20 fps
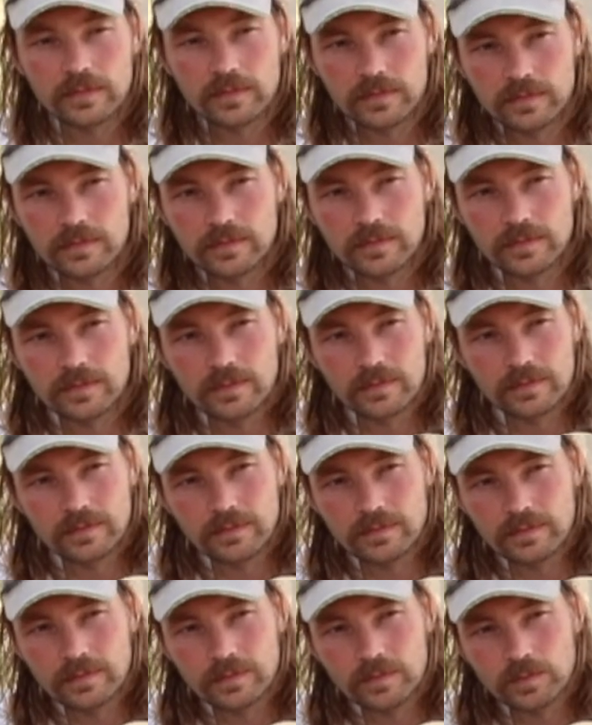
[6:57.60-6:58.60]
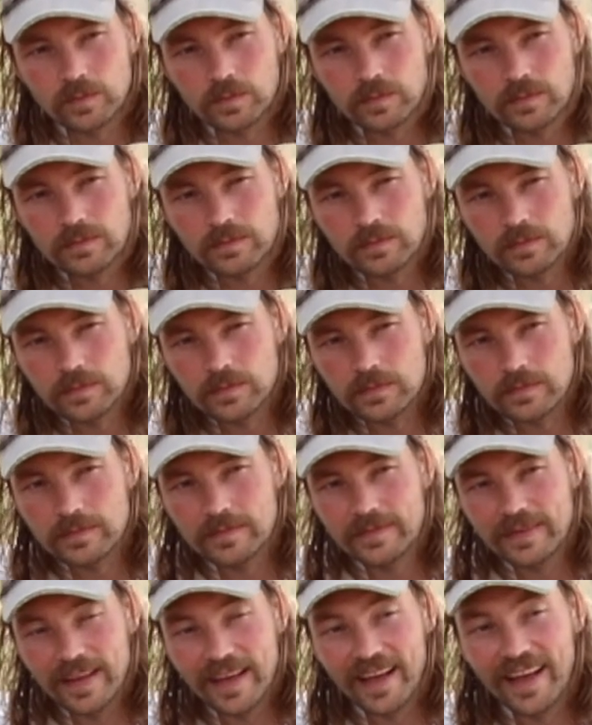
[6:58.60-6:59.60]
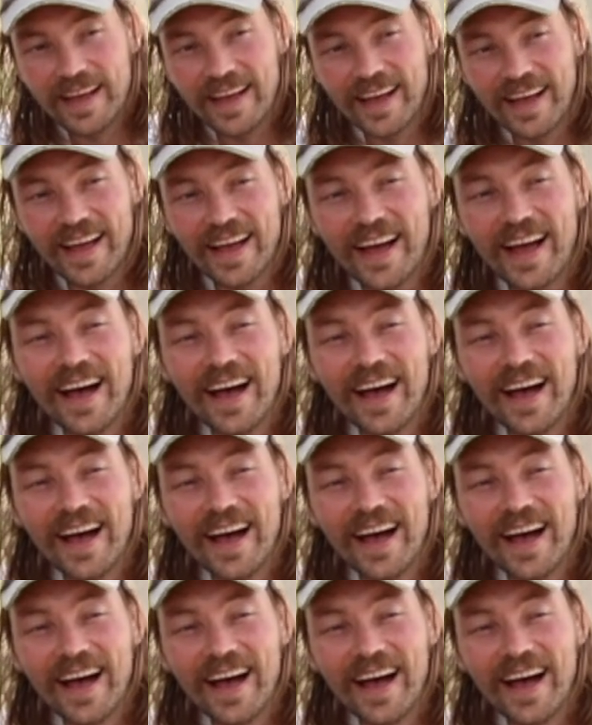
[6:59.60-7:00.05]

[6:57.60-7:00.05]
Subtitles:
[no speech]